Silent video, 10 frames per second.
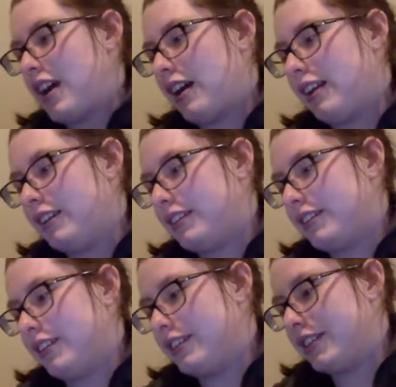need to
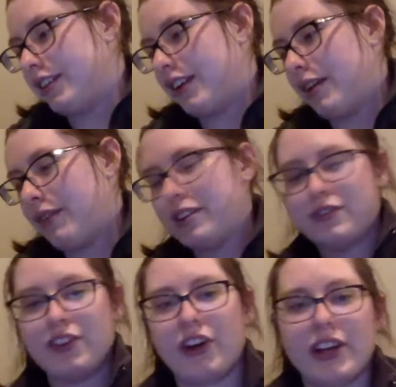turn this down anyways
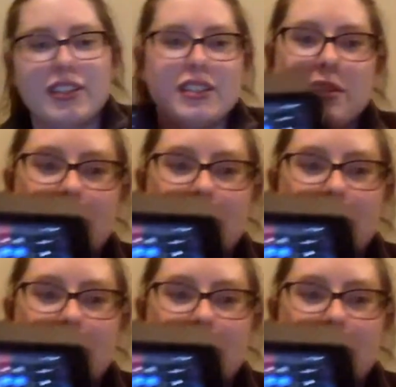for you guys to see